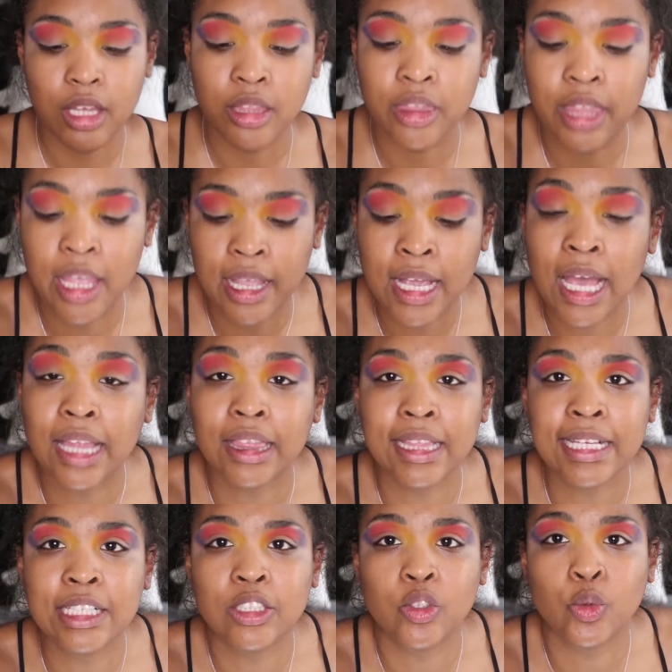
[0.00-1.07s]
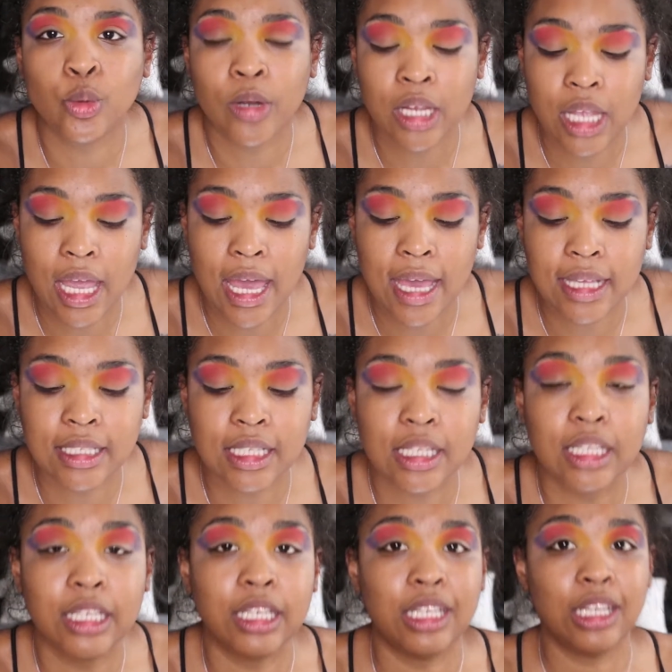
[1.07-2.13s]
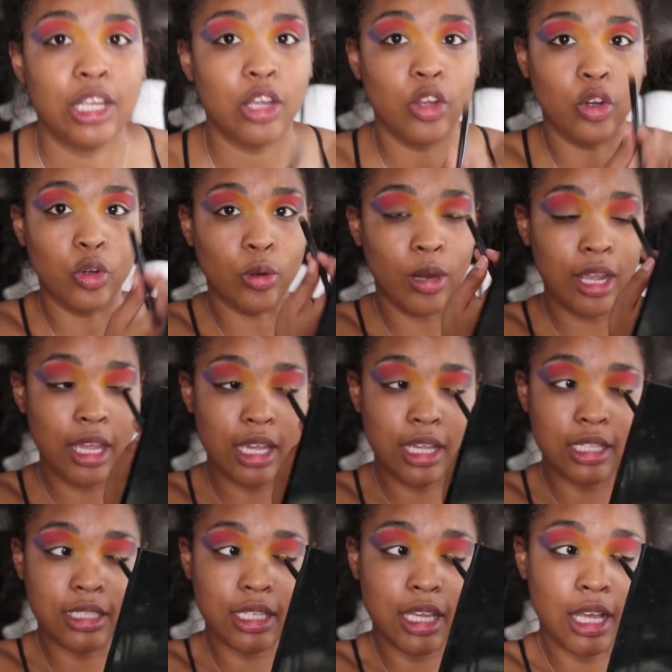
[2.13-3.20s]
they got these great excellent grades.